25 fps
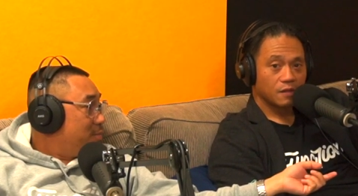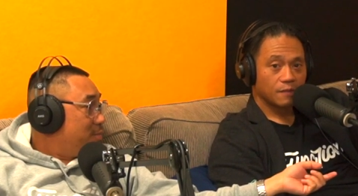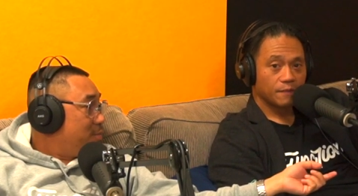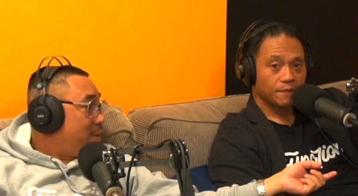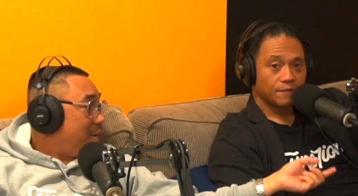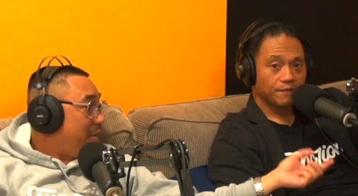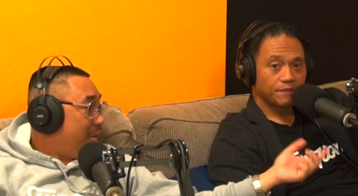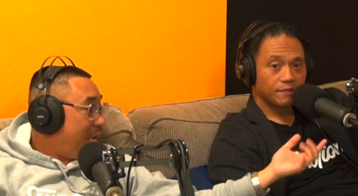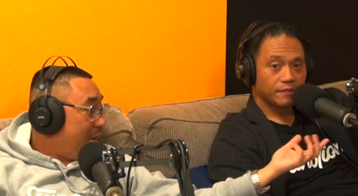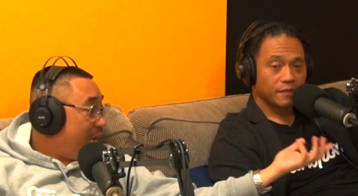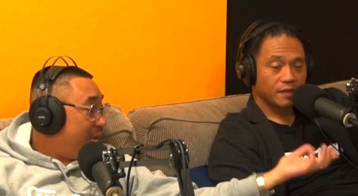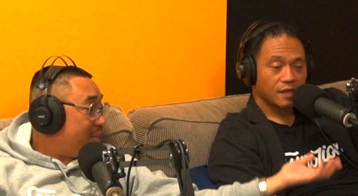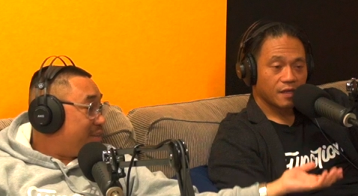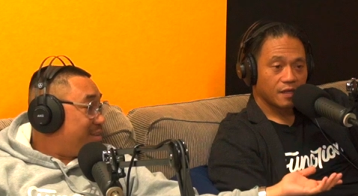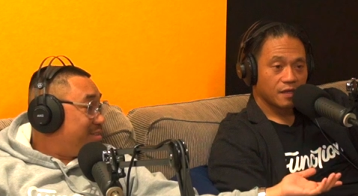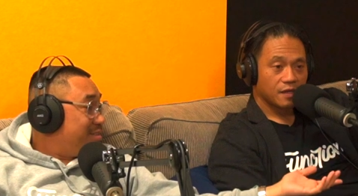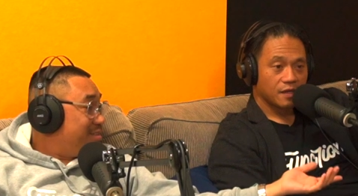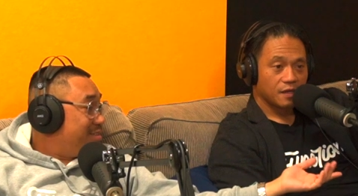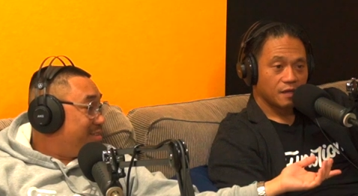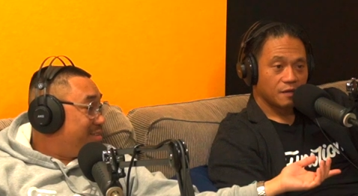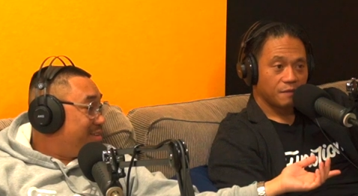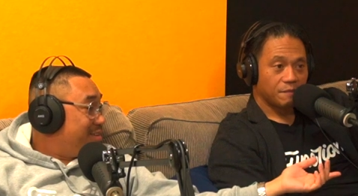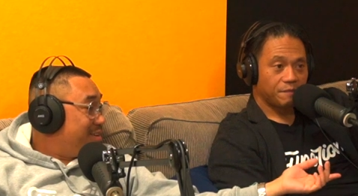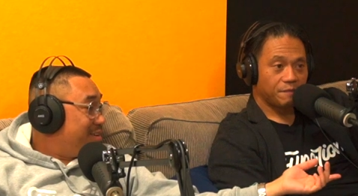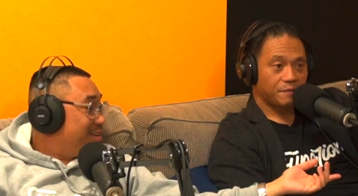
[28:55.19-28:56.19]
Speaker 1: Maliit.
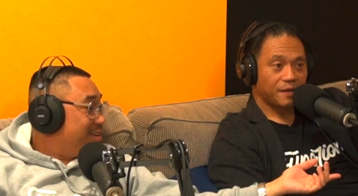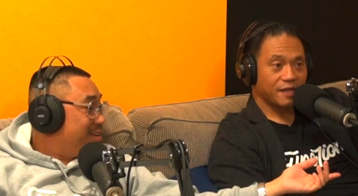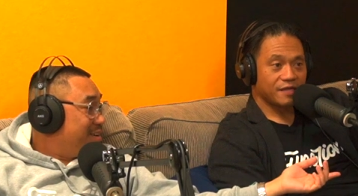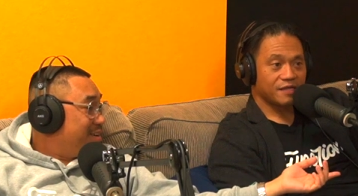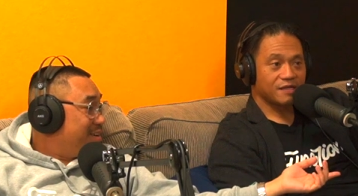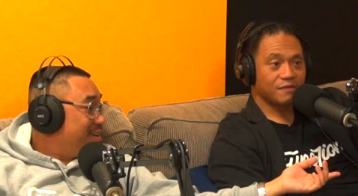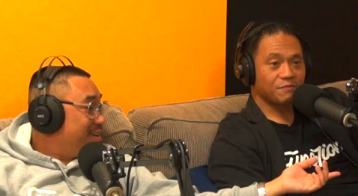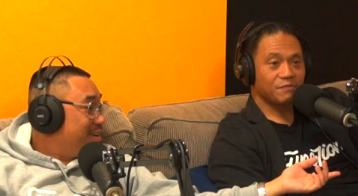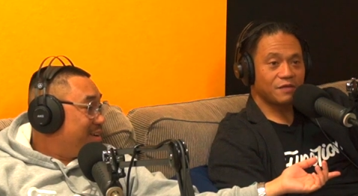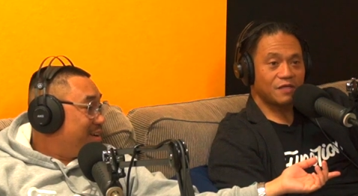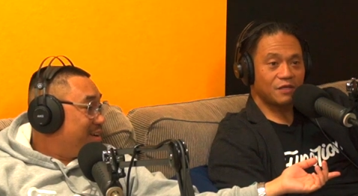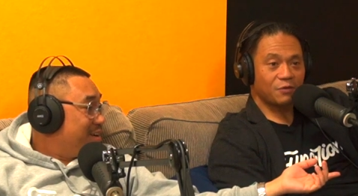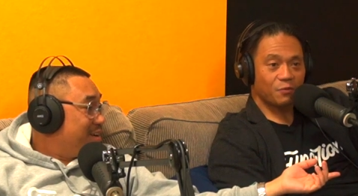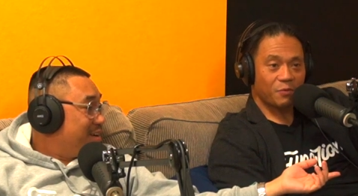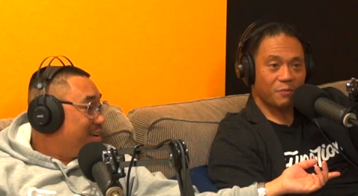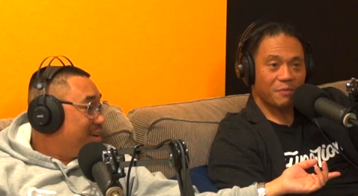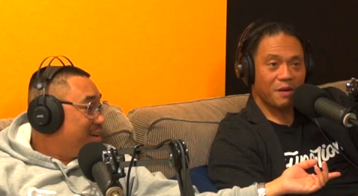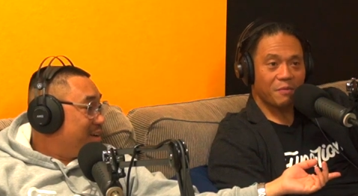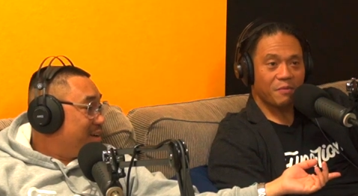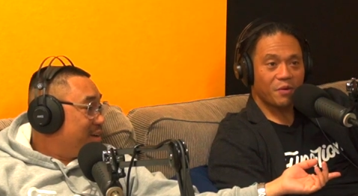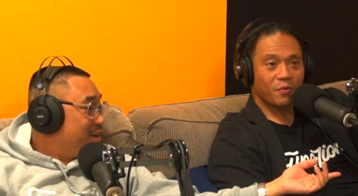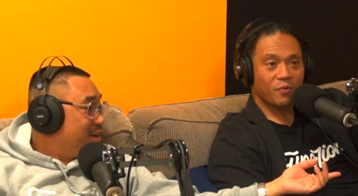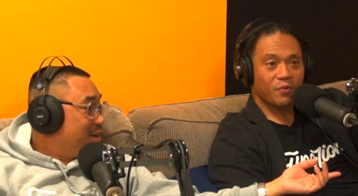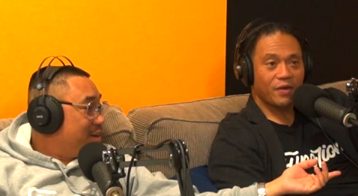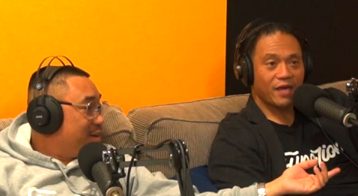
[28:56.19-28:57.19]
But be-
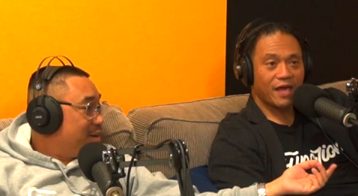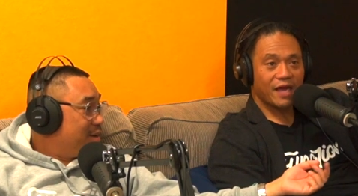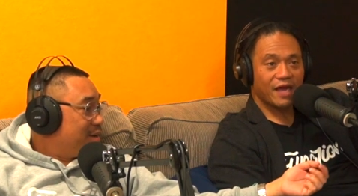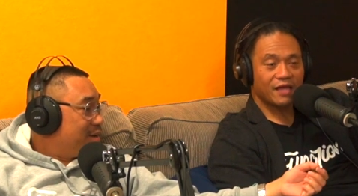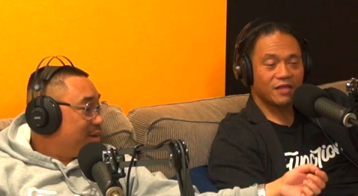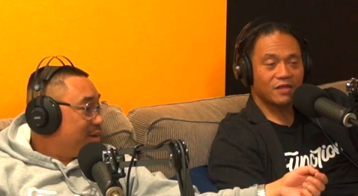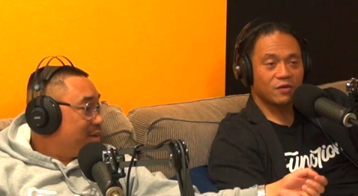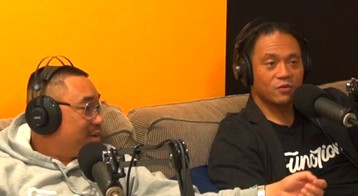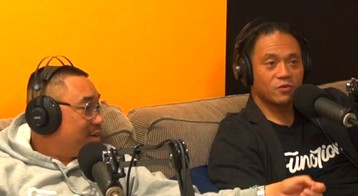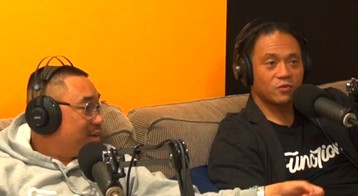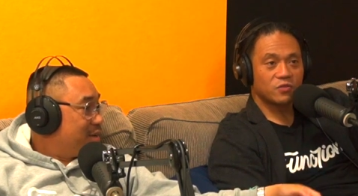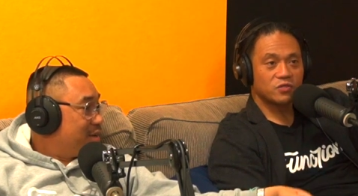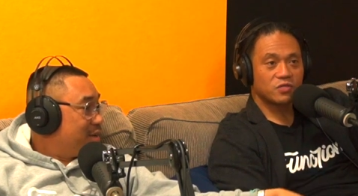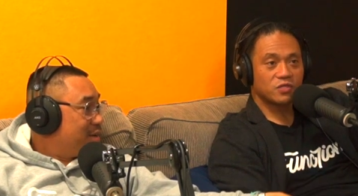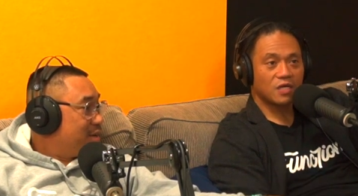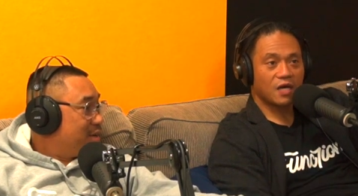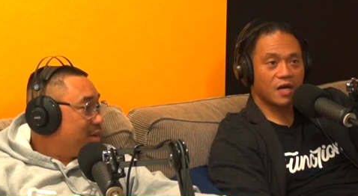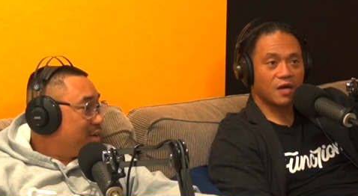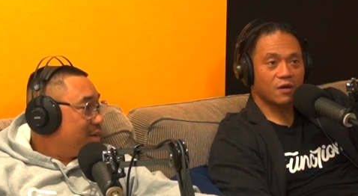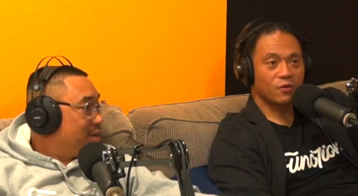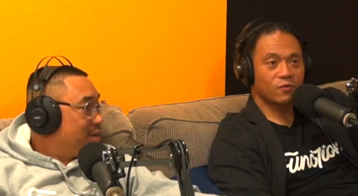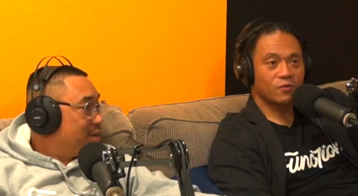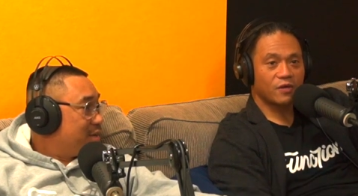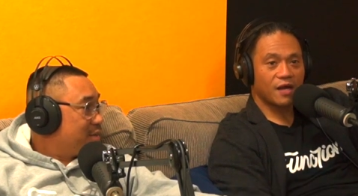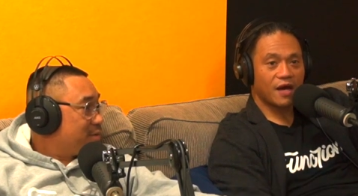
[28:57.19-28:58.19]
remember we had who's
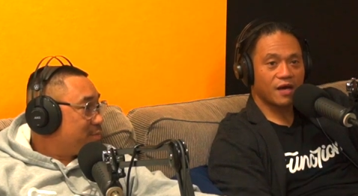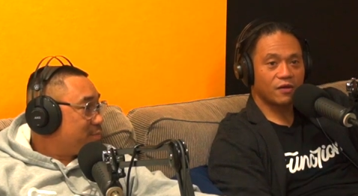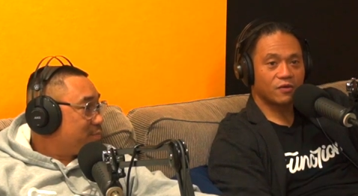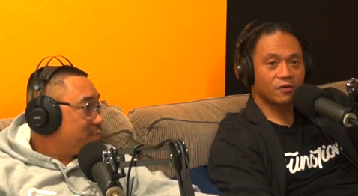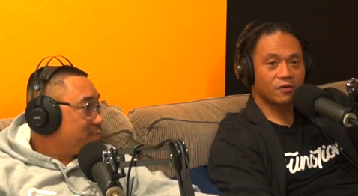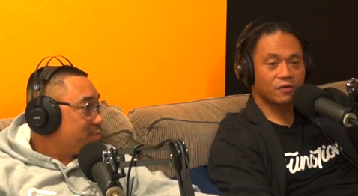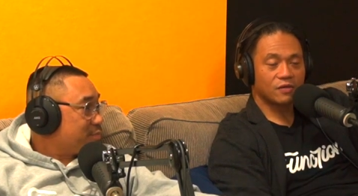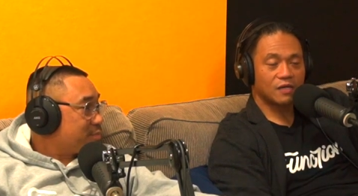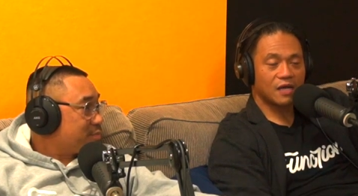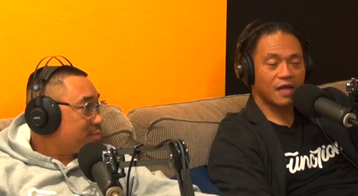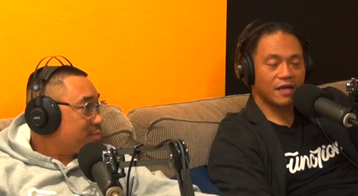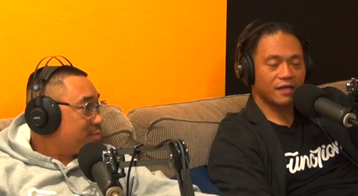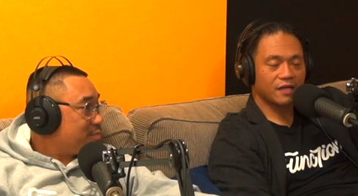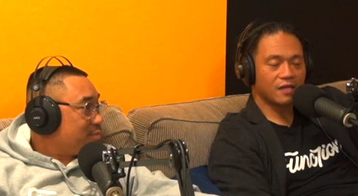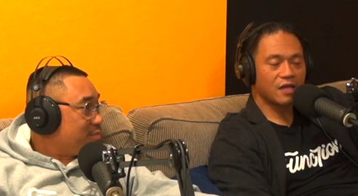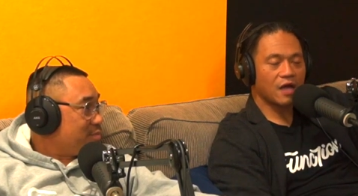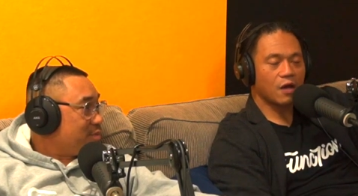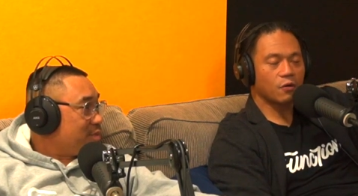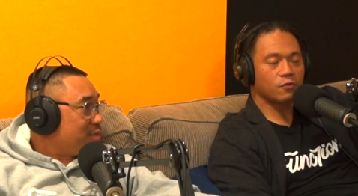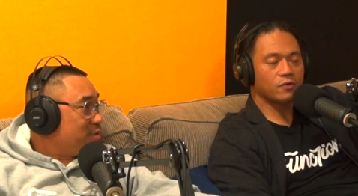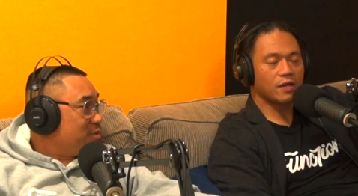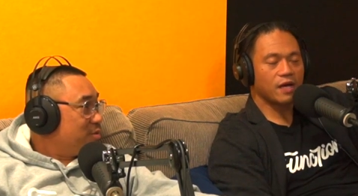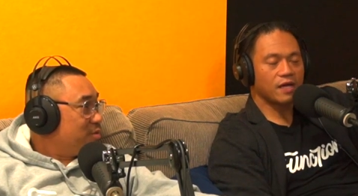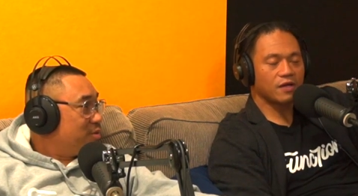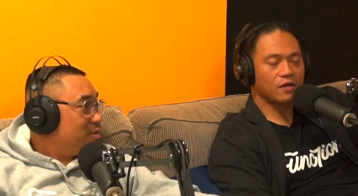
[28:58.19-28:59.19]
uh, Unano, like
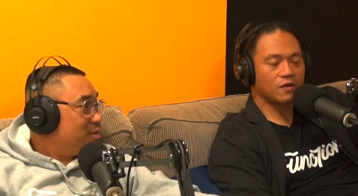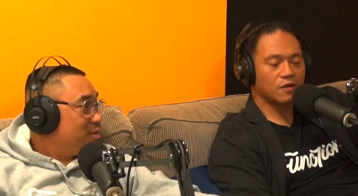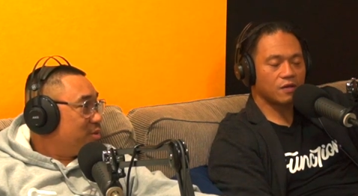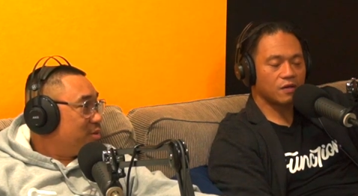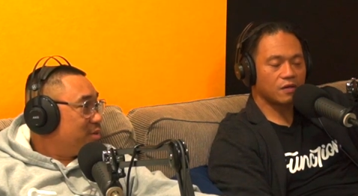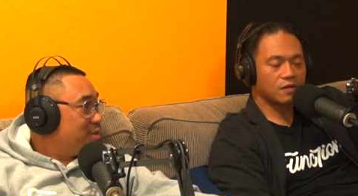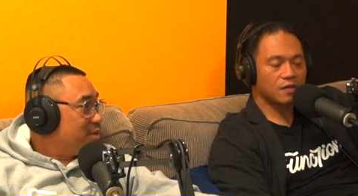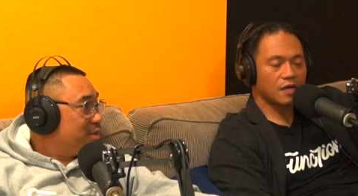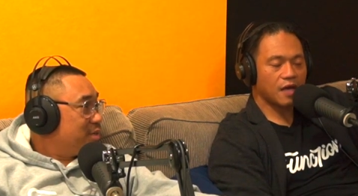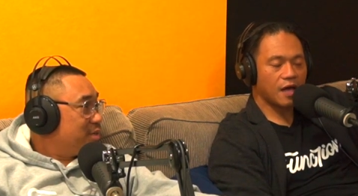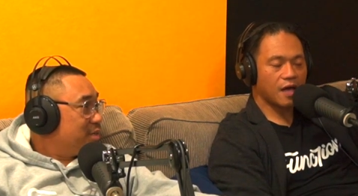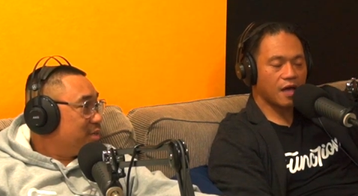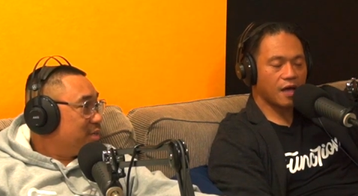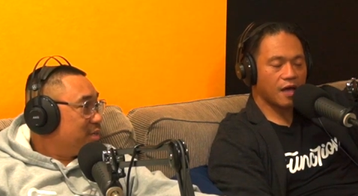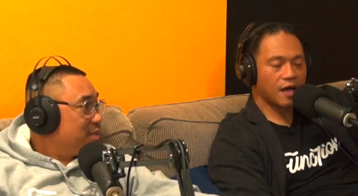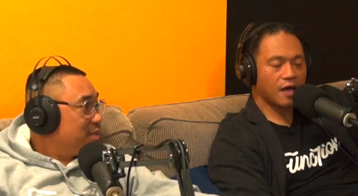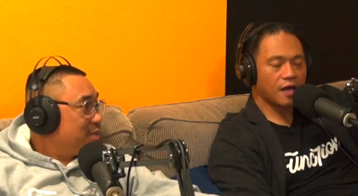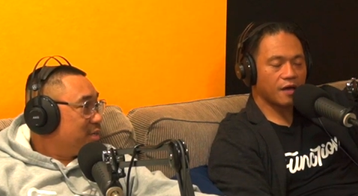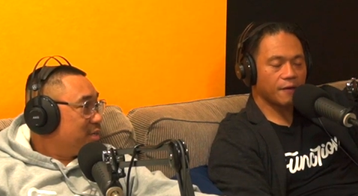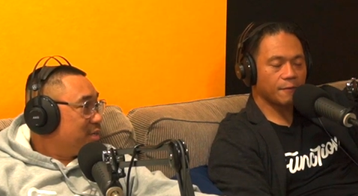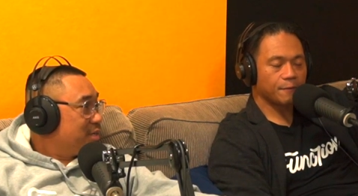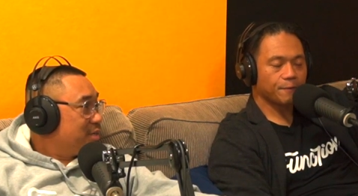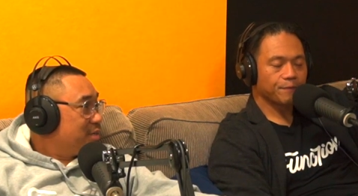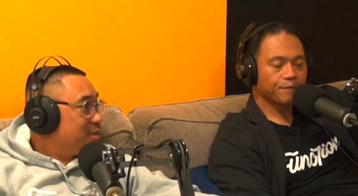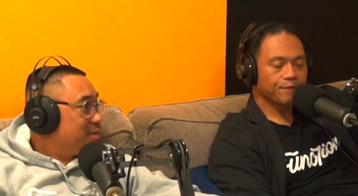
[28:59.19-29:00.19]
not Unano,
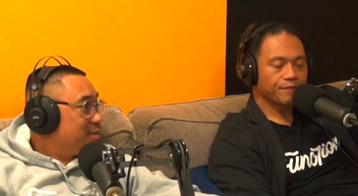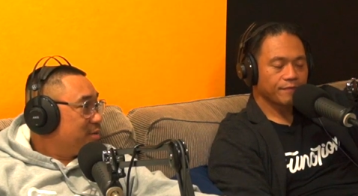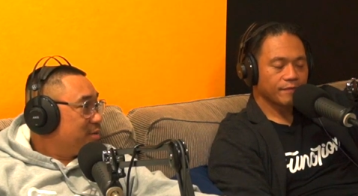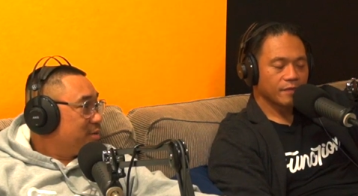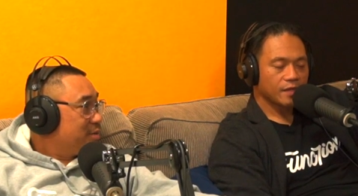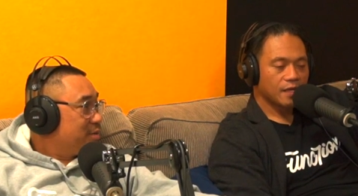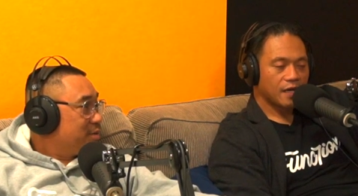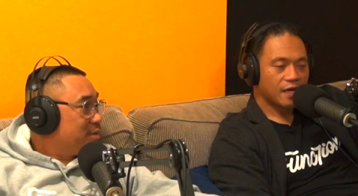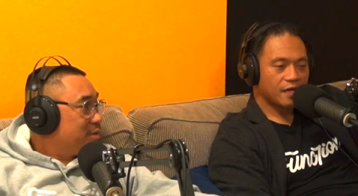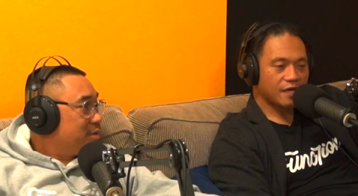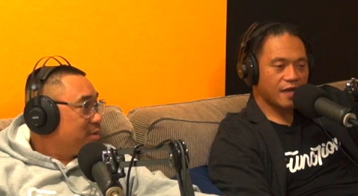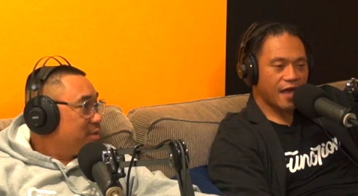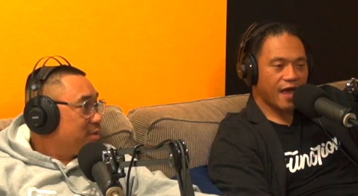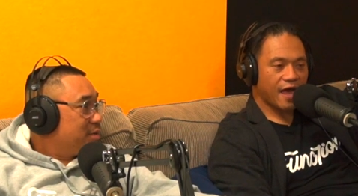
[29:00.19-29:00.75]
uh, an